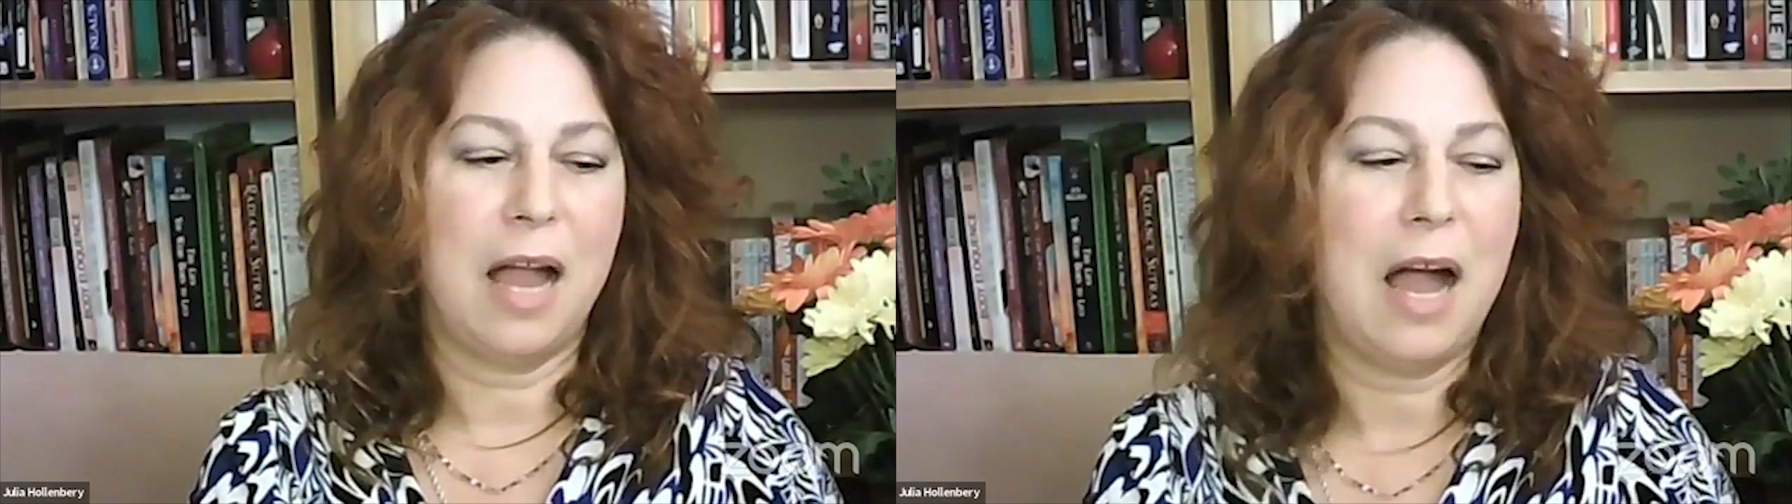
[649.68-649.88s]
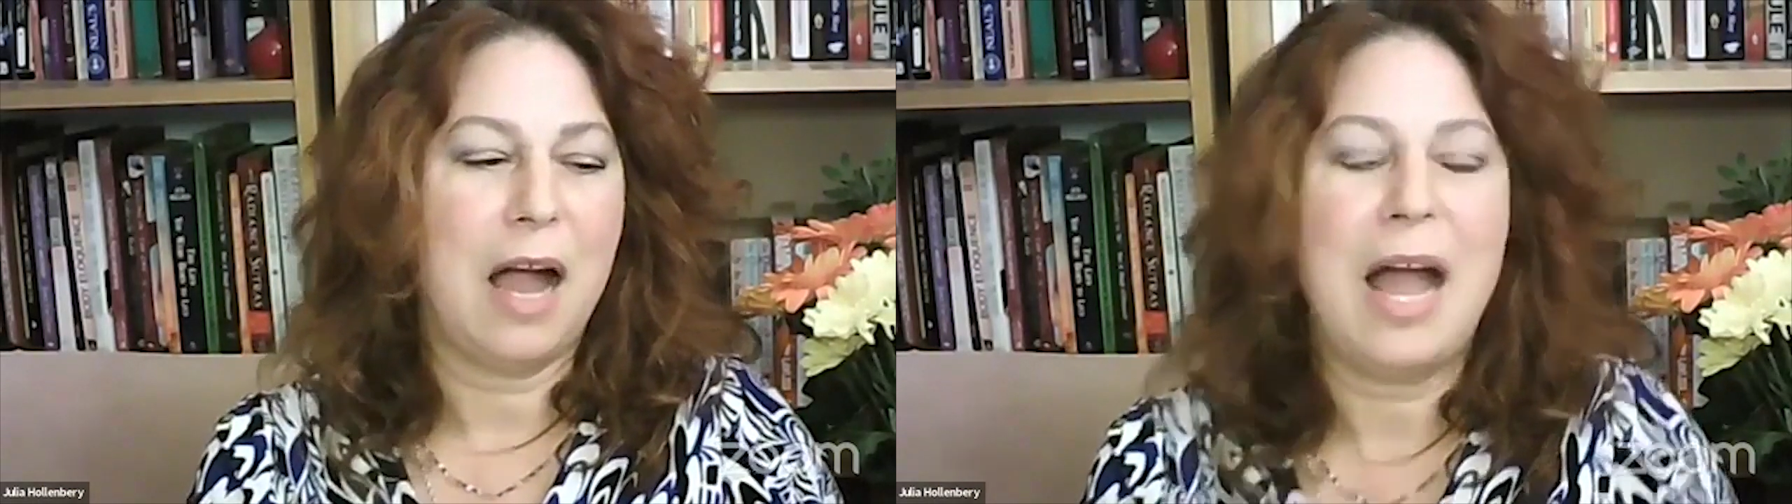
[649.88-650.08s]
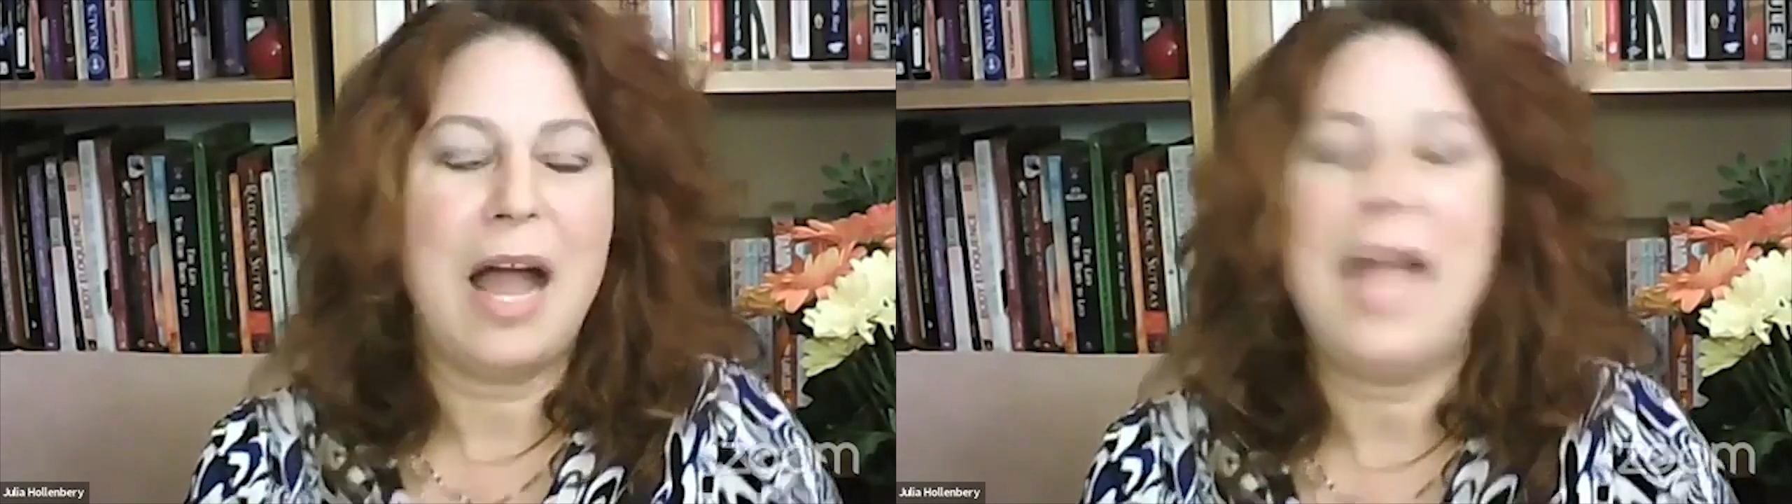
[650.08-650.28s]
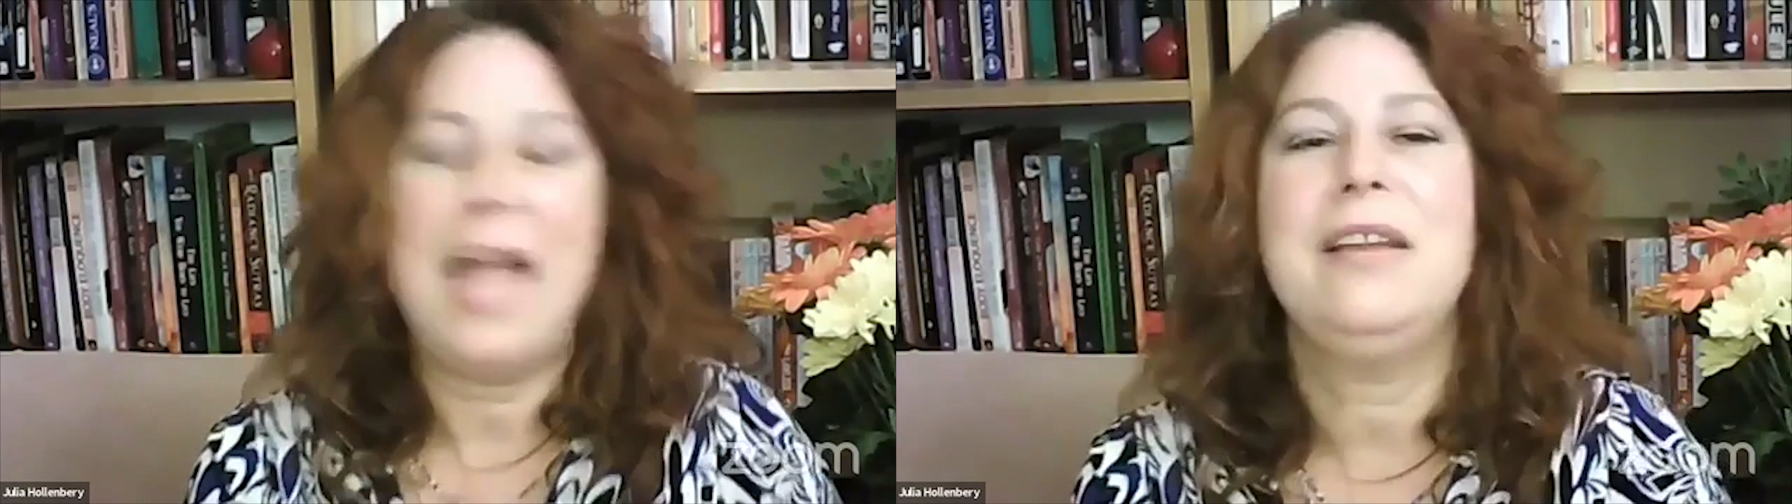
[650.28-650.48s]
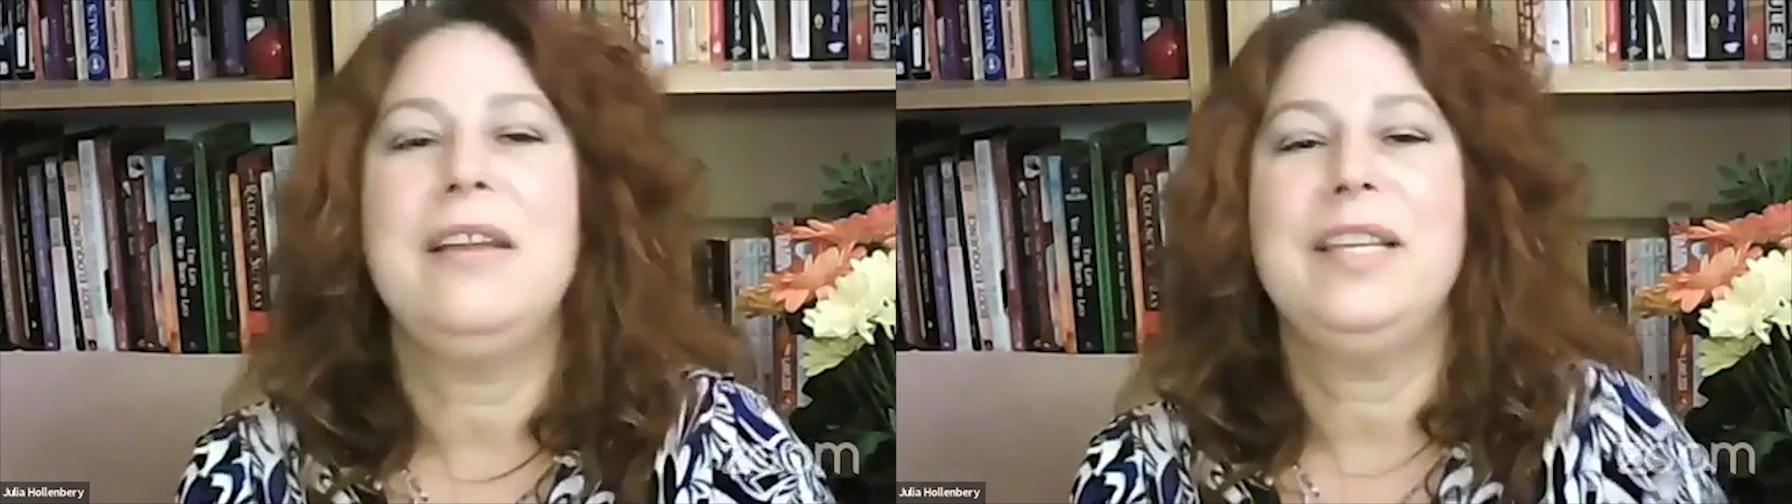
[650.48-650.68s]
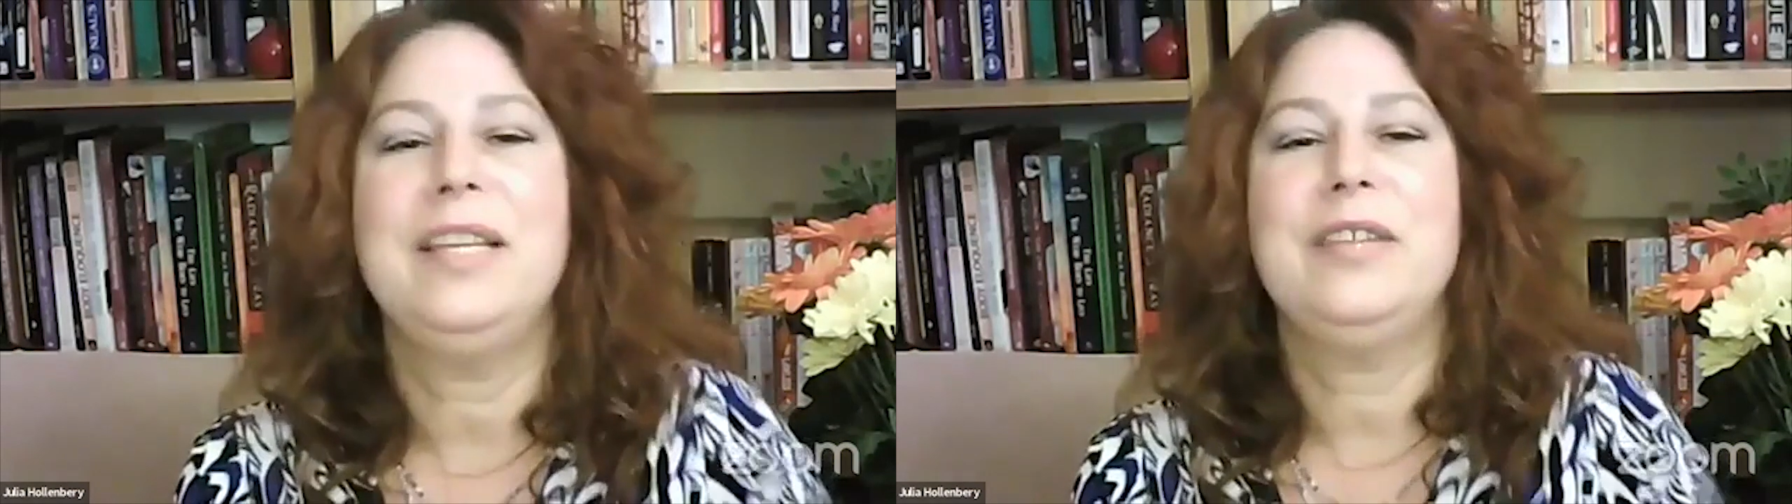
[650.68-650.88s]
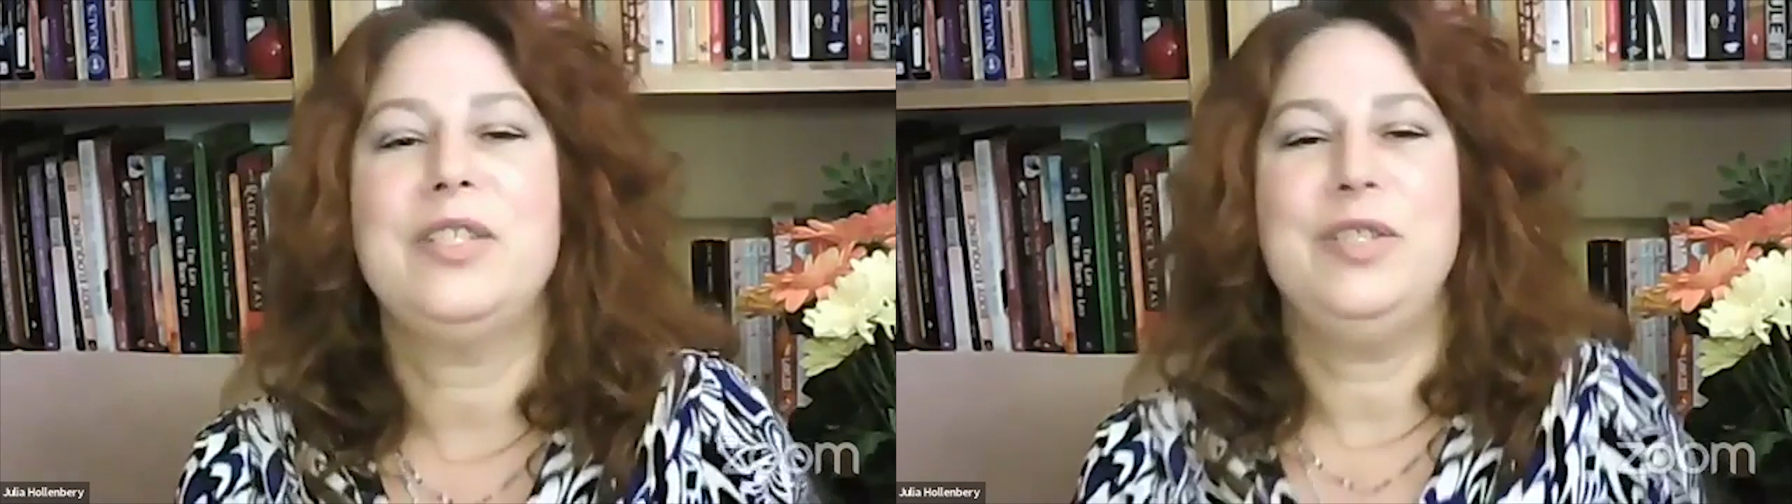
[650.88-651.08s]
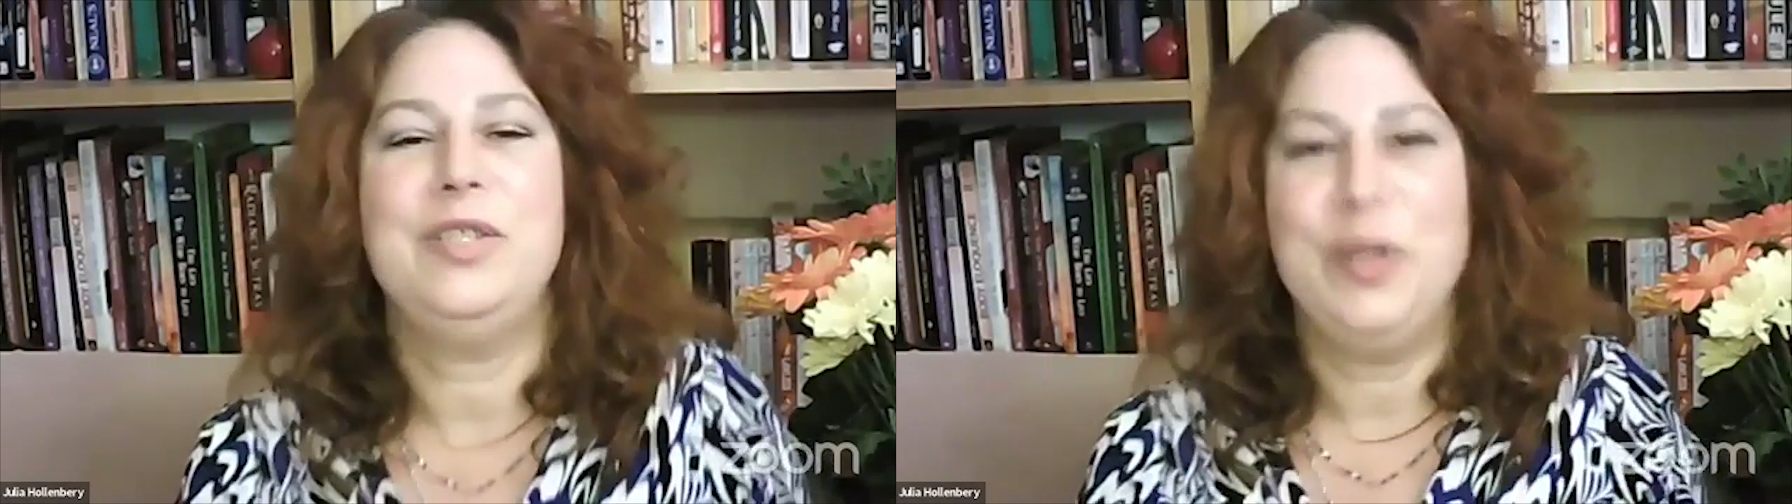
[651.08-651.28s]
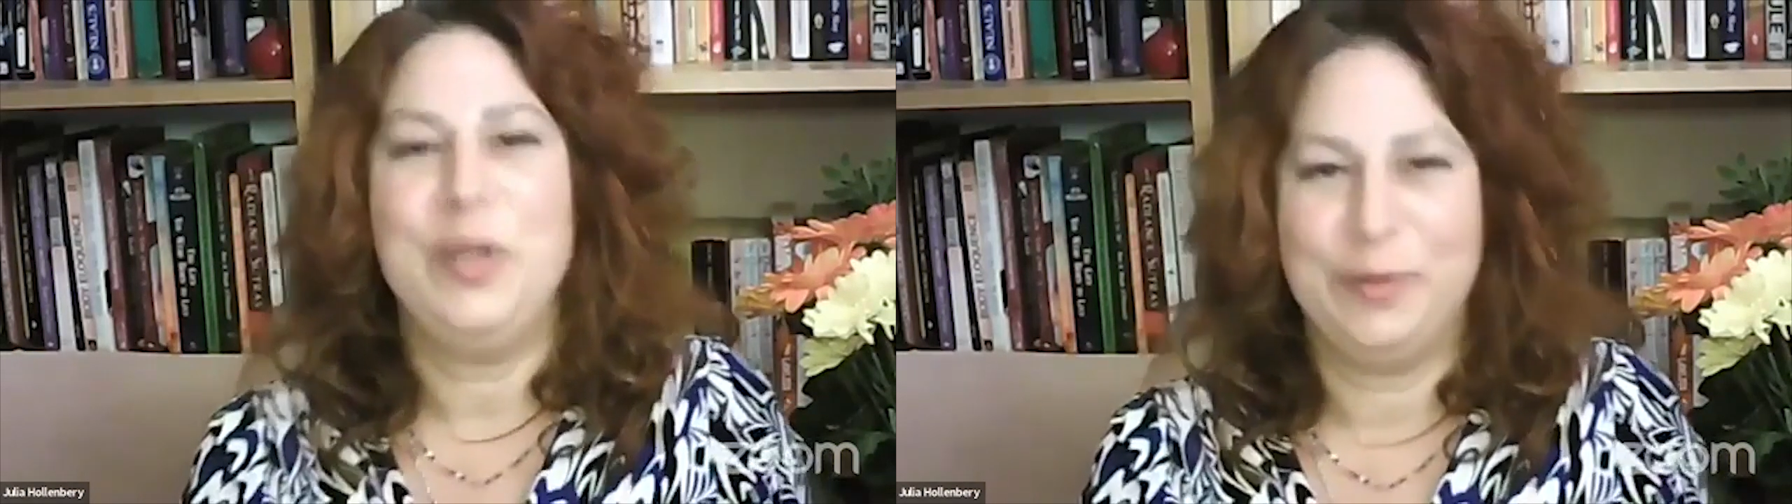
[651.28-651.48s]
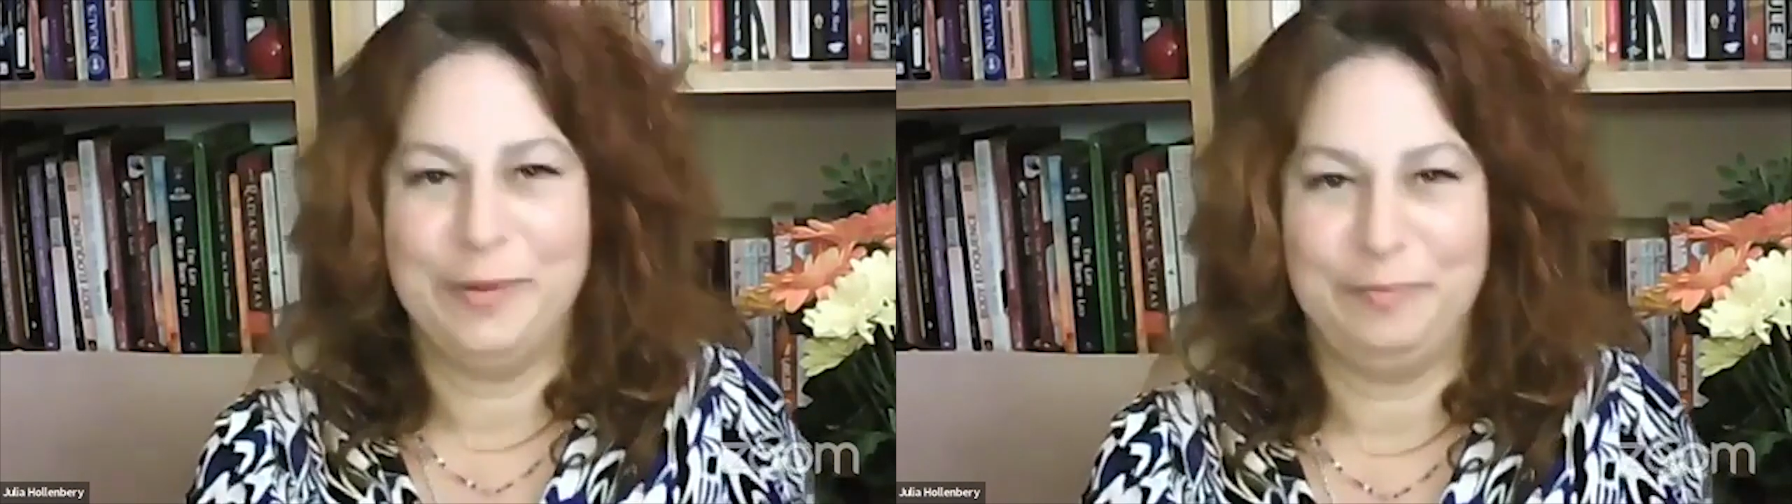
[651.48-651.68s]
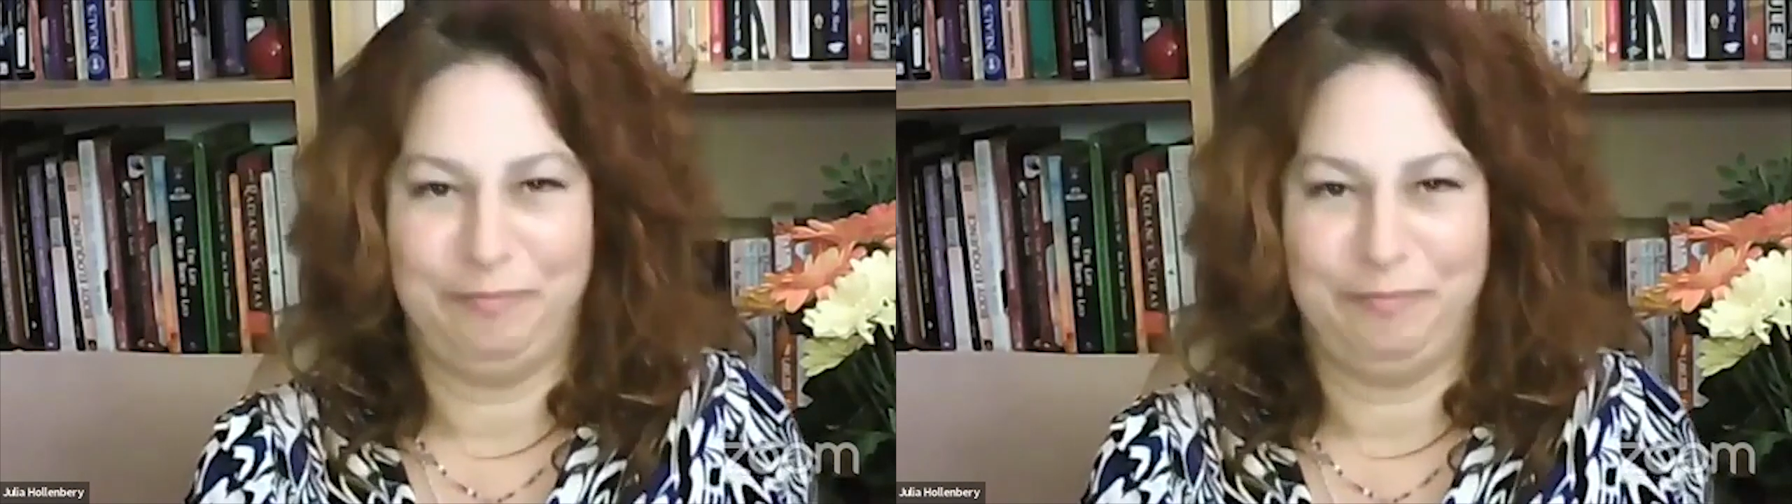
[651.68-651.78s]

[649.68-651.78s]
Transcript: I had nothing else to do